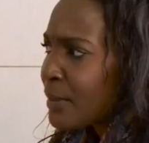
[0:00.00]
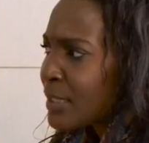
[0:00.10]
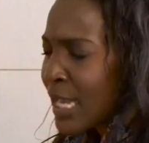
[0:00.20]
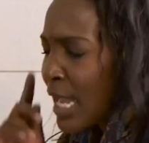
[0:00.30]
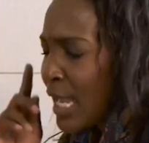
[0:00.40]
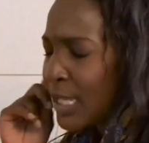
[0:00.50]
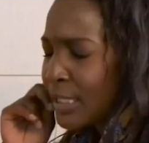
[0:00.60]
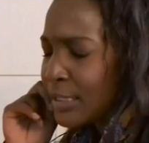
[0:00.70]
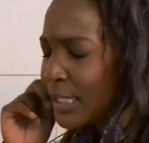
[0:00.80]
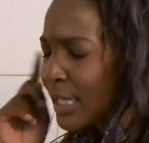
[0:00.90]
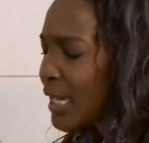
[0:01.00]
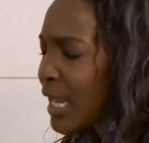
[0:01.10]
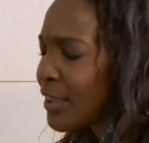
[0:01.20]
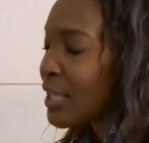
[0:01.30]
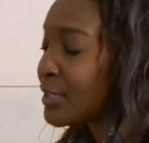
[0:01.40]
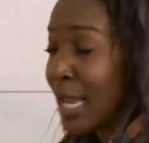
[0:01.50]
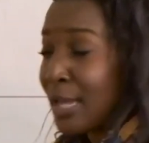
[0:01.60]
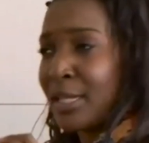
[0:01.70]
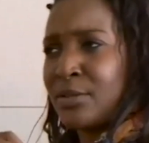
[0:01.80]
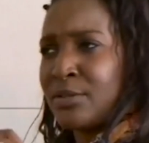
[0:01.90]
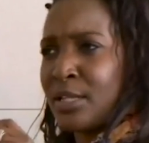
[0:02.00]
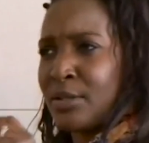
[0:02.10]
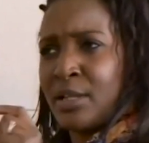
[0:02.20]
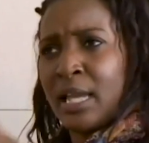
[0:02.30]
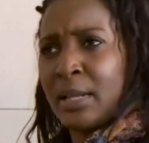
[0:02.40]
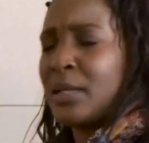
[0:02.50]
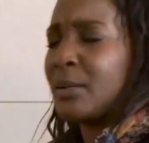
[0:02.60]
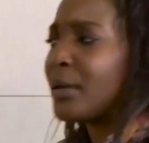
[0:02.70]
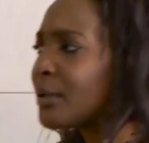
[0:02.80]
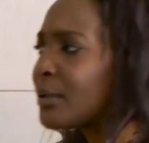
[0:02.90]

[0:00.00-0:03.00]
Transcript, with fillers: Because I, I, I, I, it sounded like you said you didn't like peanut butter.